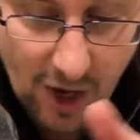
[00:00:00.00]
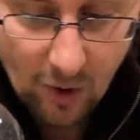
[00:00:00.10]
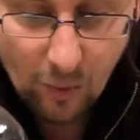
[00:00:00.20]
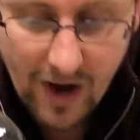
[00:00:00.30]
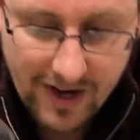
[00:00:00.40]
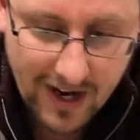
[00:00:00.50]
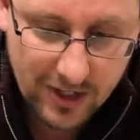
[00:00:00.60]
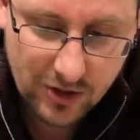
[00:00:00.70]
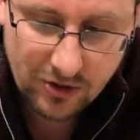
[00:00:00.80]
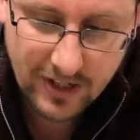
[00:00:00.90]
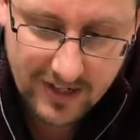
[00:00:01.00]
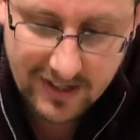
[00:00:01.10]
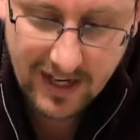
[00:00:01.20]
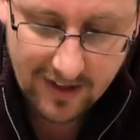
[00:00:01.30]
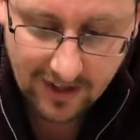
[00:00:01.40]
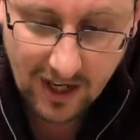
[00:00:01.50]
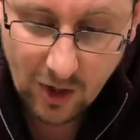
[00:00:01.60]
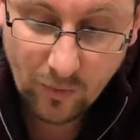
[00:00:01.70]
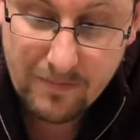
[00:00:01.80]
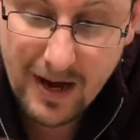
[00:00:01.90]
When I shook it together,
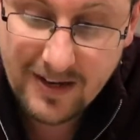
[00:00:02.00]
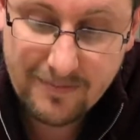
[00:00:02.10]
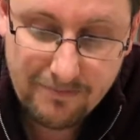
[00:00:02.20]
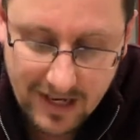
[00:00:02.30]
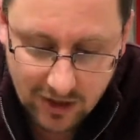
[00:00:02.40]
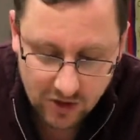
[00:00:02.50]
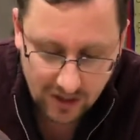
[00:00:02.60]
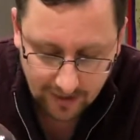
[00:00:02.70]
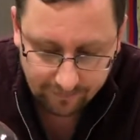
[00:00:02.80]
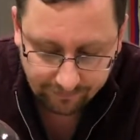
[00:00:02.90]
we made a mixture.